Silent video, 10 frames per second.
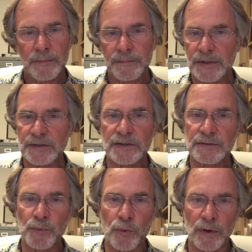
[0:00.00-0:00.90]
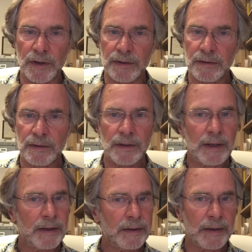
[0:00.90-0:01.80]
Mrs. Morland,
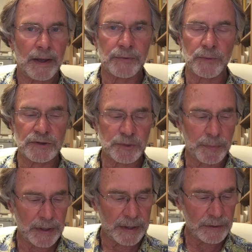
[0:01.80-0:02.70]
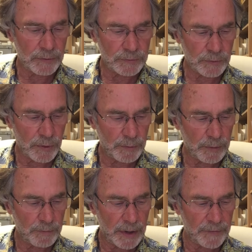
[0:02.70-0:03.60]
Catherine's plain old
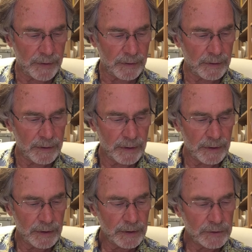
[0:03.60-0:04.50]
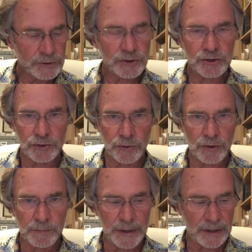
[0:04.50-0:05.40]
normal mother,
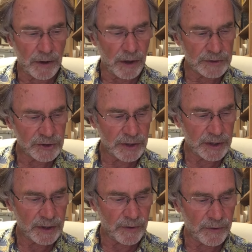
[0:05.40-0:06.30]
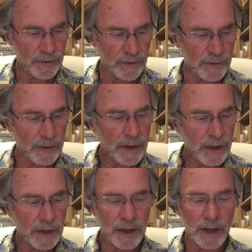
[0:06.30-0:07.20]
should be cautioning her
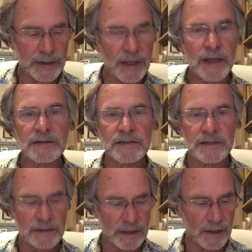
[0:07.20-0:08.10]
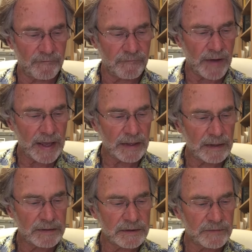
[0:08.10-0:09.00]
against the
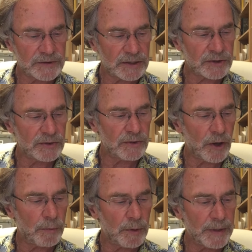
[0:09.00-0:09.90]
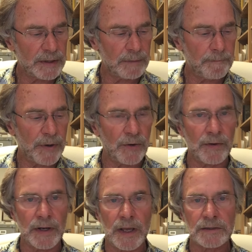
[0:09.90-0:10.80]
violence of such noblemen and
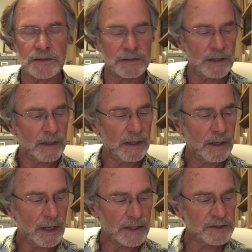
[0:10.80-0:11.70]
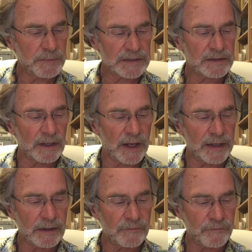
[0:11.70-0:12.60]
baronets as must
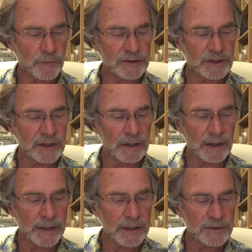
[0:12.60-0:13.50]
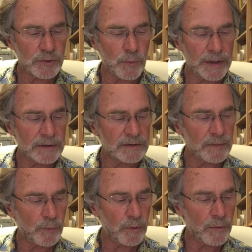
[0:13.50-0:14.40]
delight in forcing young ladies away to some